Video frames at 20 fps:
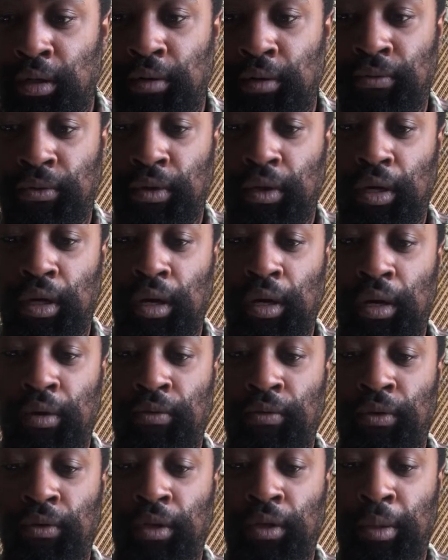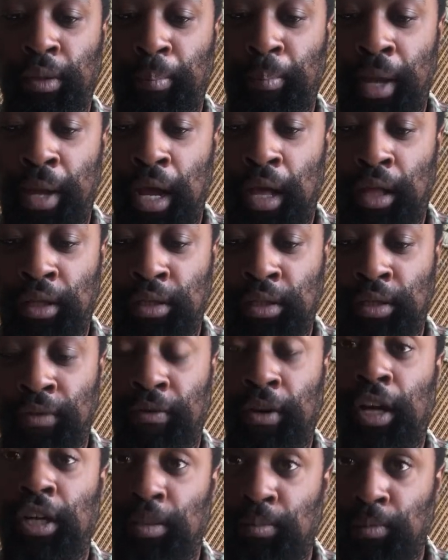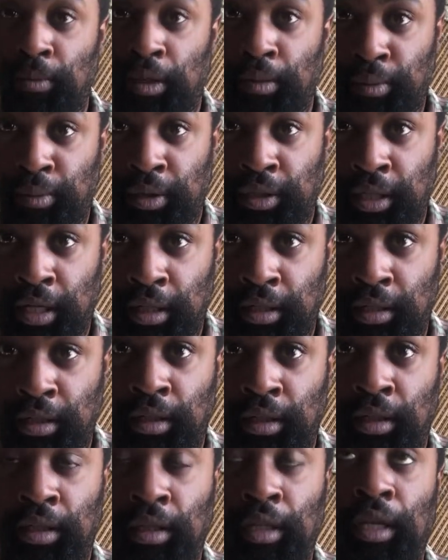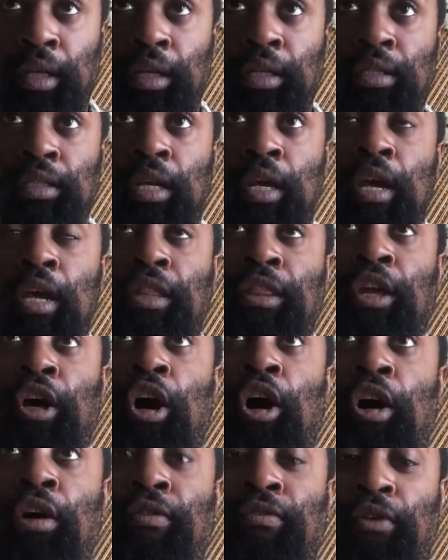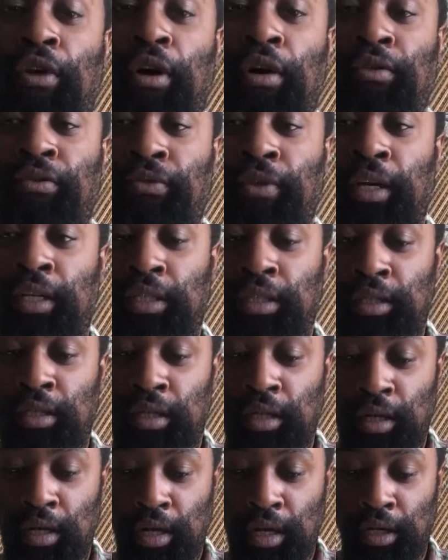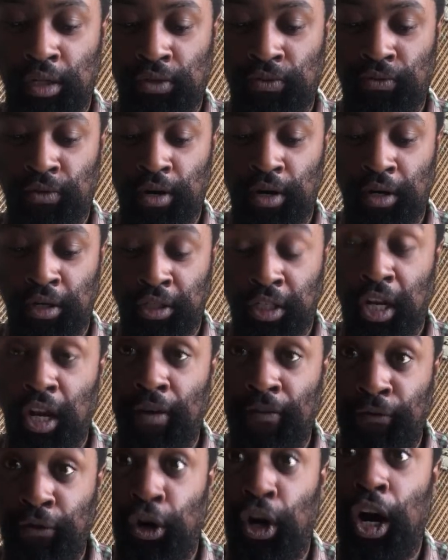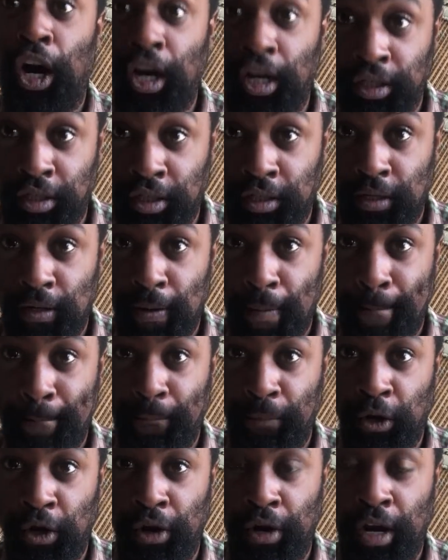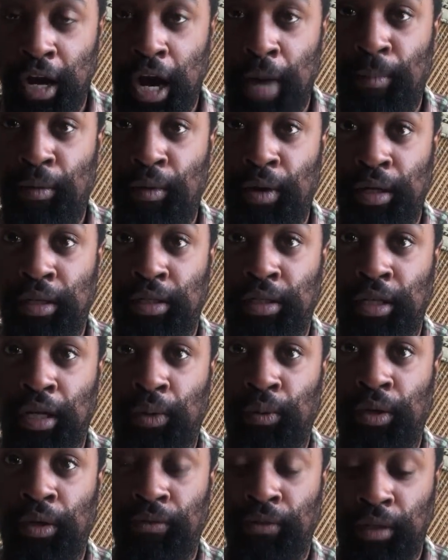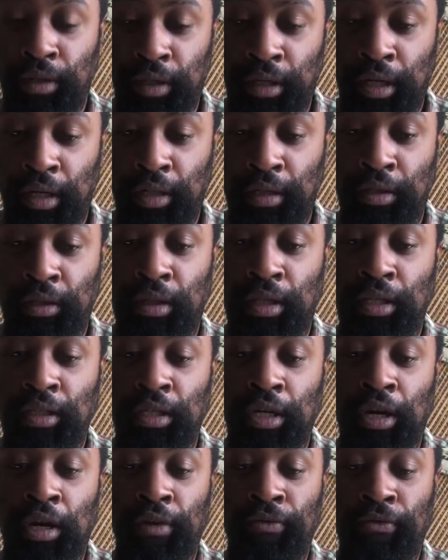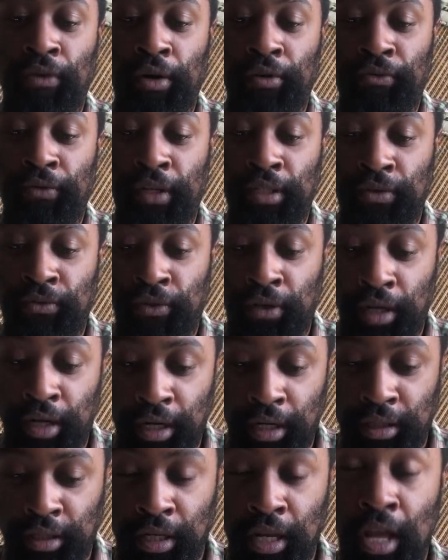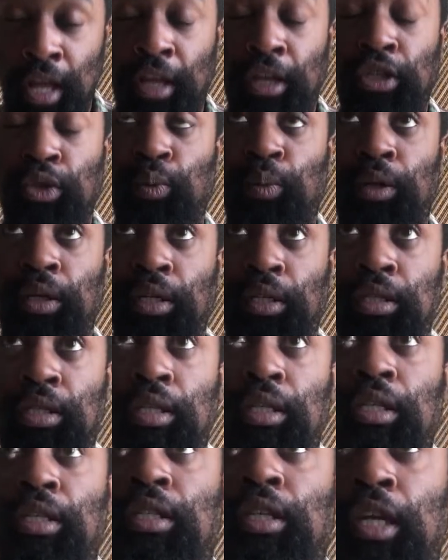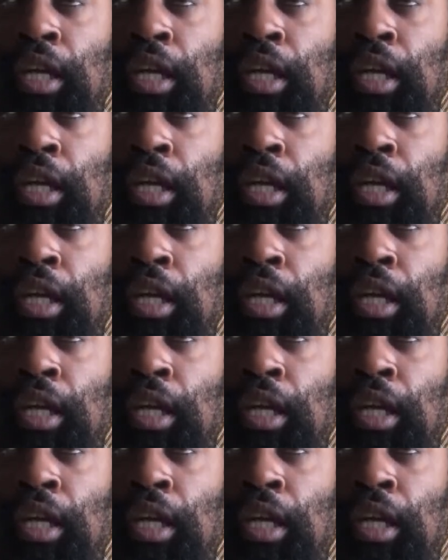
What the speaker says: of the balance of us being protected. The things that aren't far-fetched as far as for us. All right, Aparat Tazawi of the elect. The things that aren't far-fetched for us. Because we're going to see these